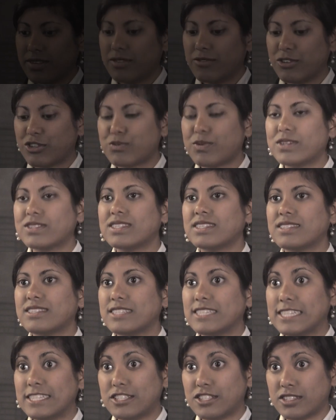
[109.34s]
Responses
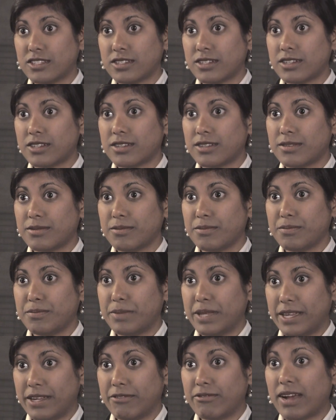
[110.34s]
need to
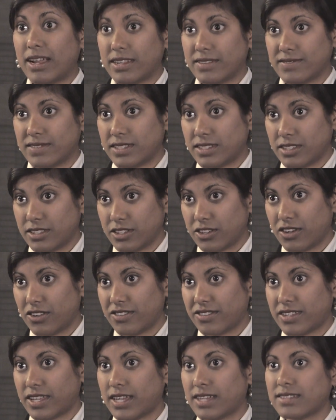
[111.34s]
be relevant to the
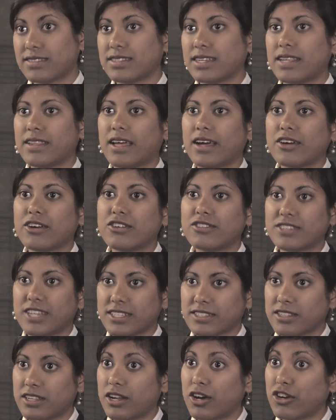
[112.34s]
context, and that
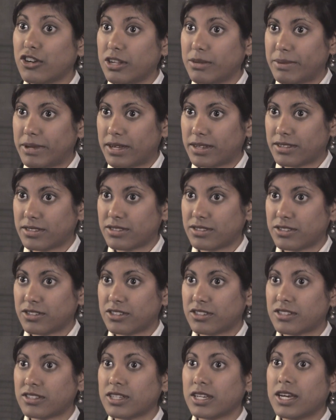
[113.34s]
context can only be
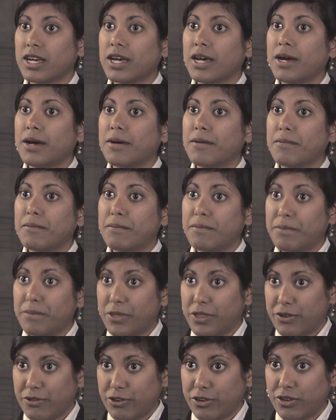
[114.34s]
understood
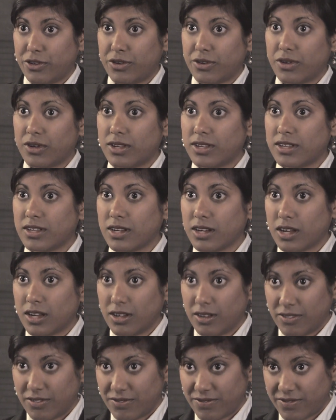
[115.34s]
through
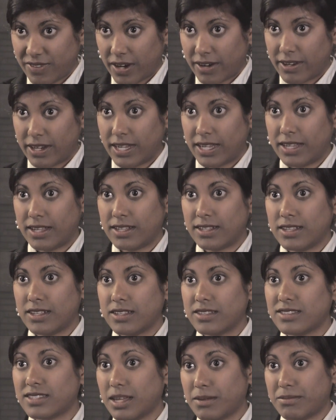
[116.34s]
very
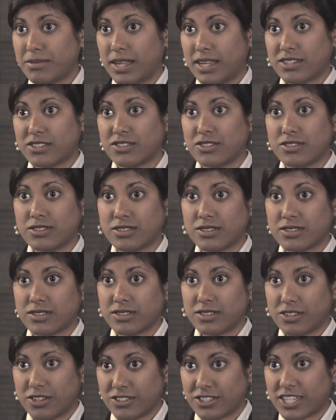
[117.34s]
subnational,
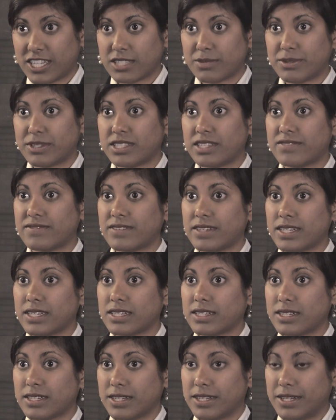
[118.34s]

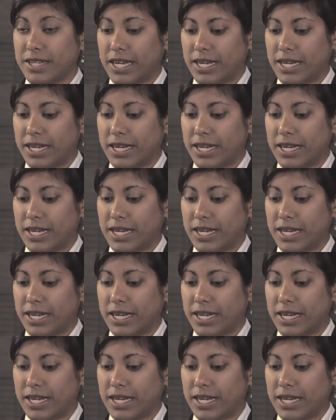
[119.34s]
context-specific